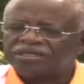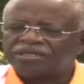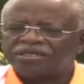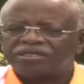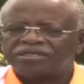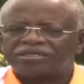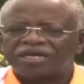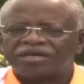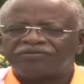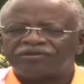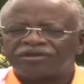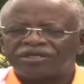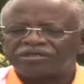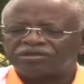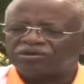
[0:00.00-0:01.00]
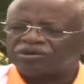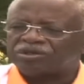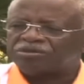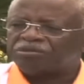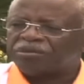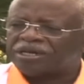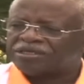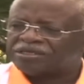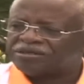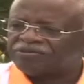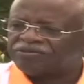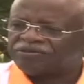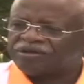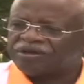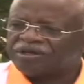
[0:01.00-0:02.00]
the staffing is not massive
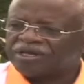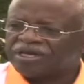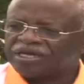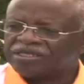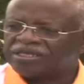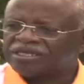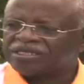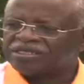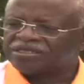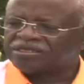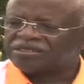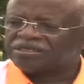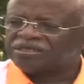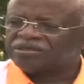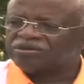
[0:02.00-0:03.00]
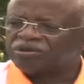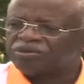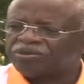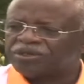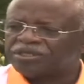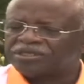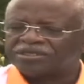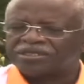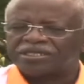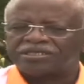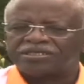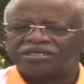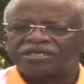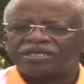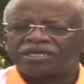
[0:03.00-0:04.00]
at a single polling station.